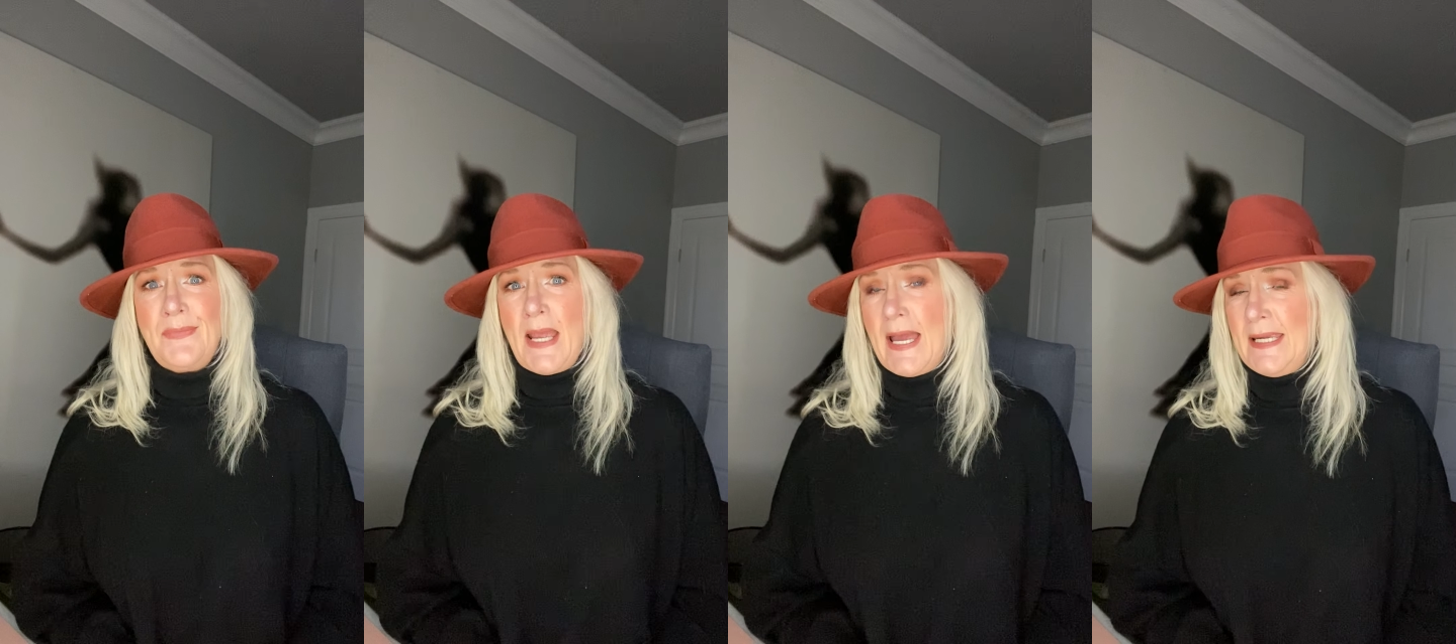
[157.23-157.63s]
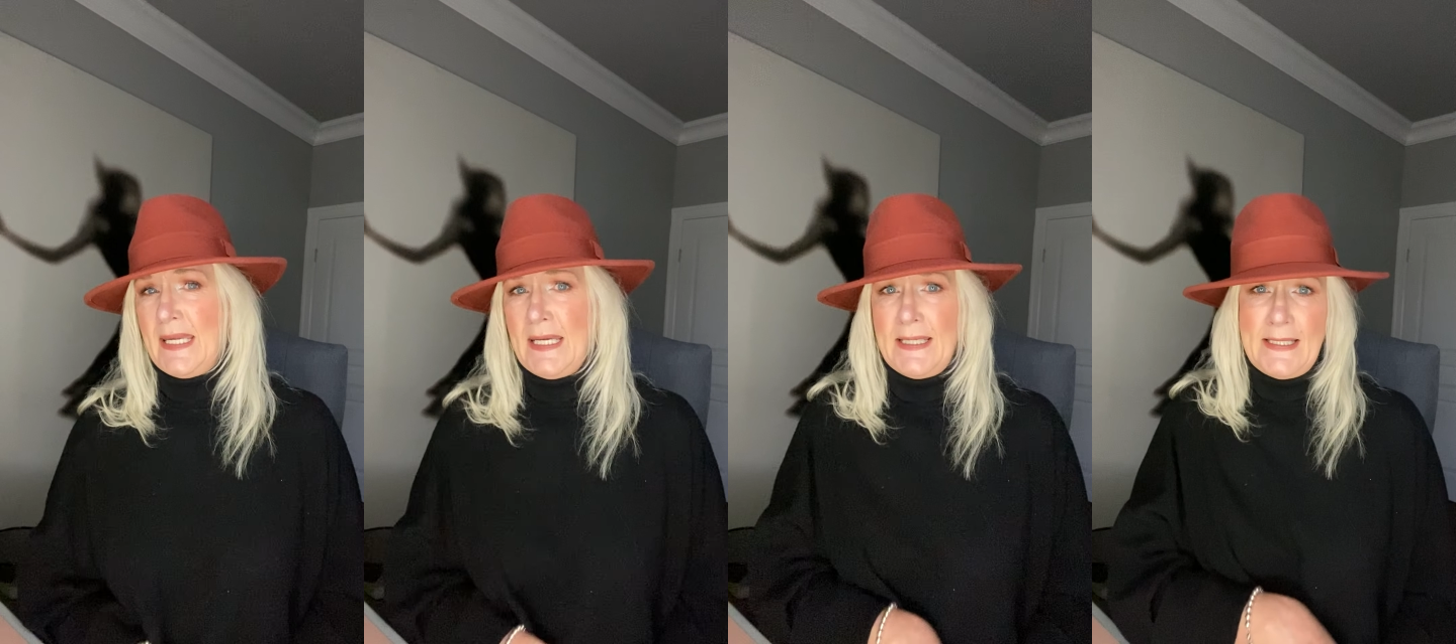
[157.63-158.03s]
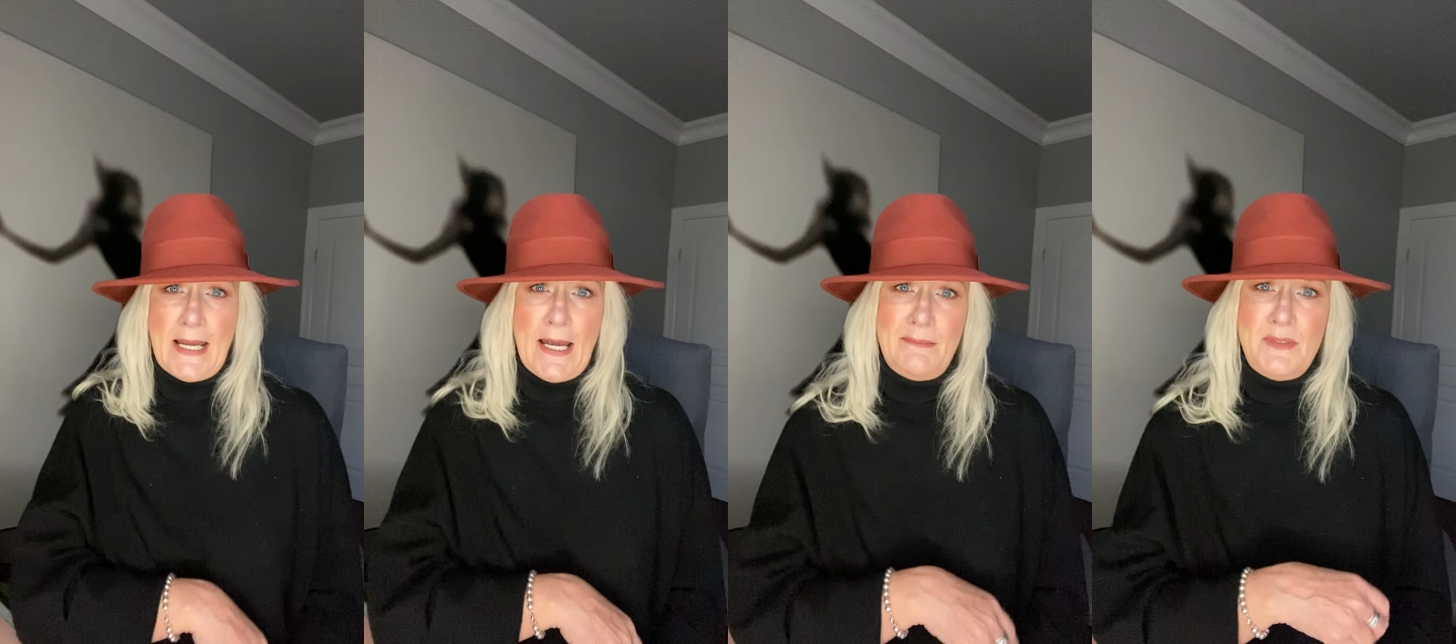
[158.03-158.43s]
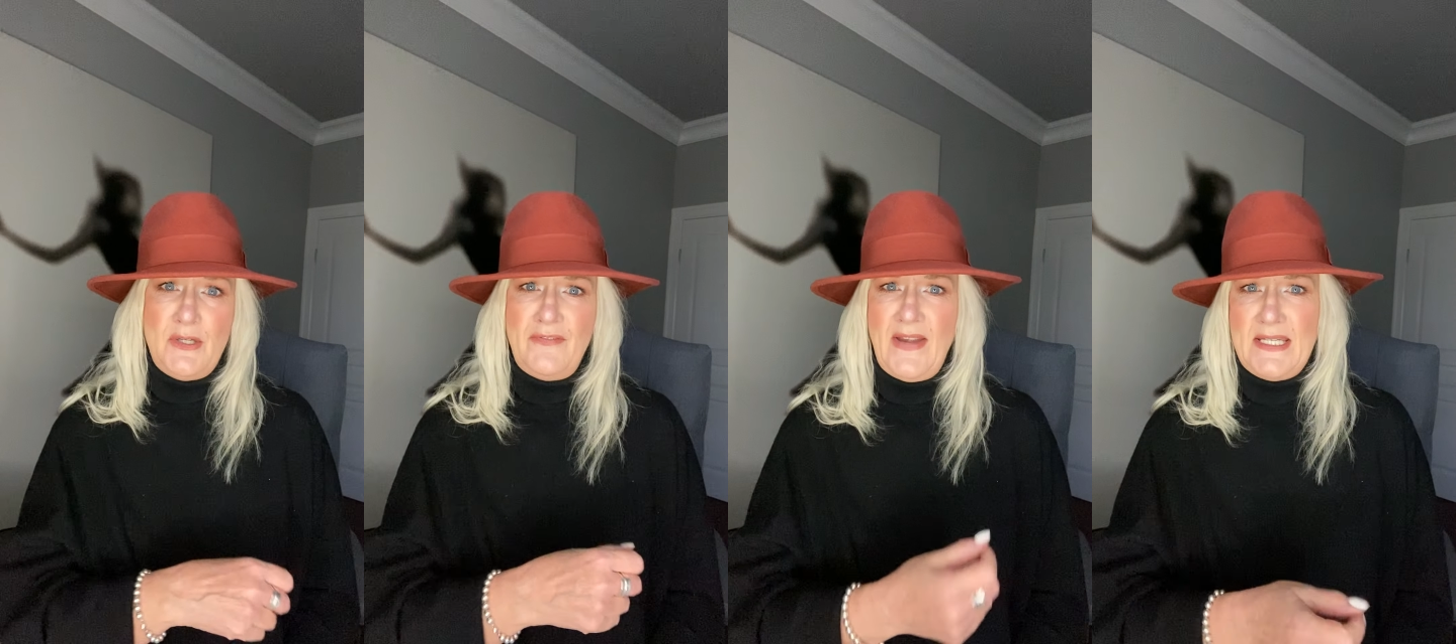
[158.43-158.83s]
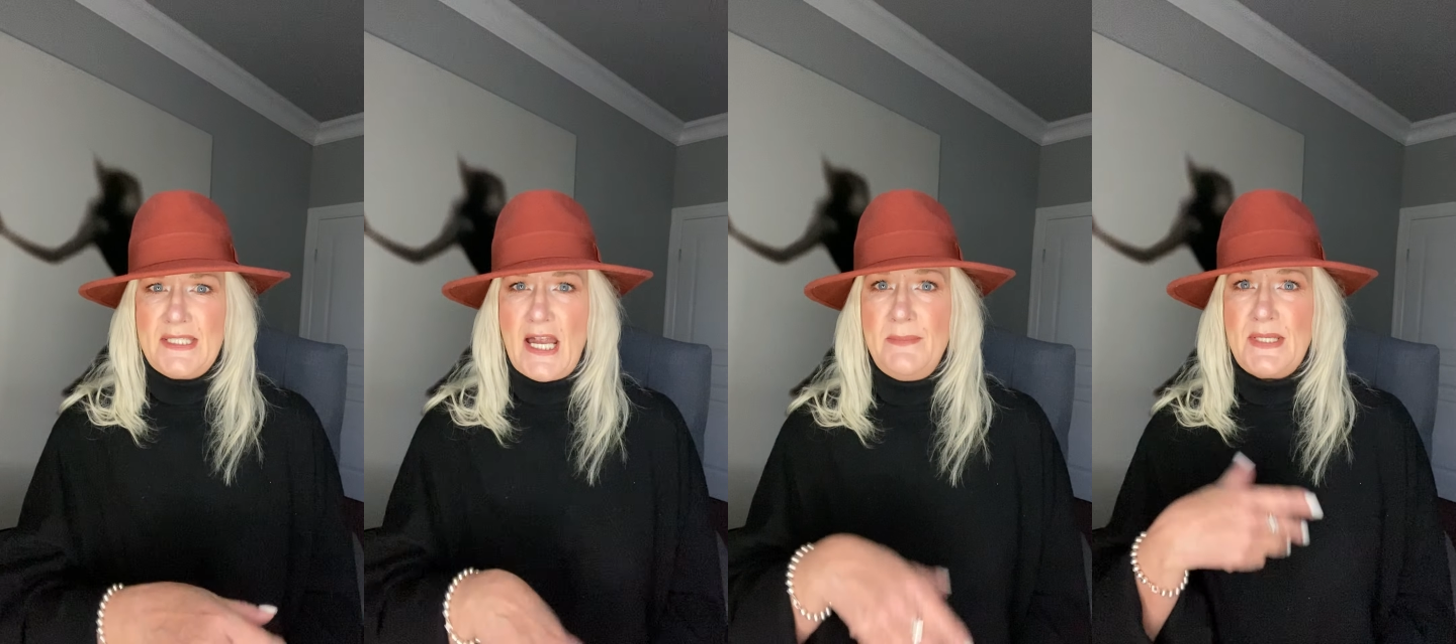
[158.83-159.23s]
I can um, do
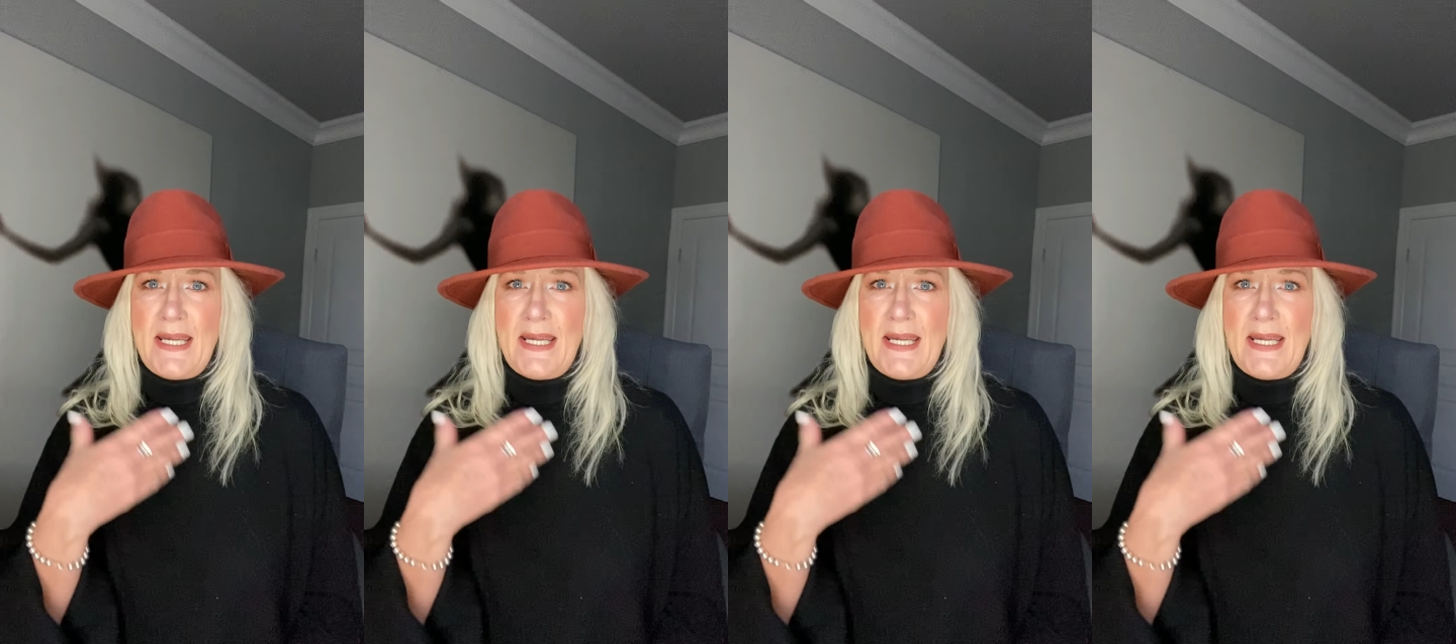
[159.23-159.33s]
FaceTimes.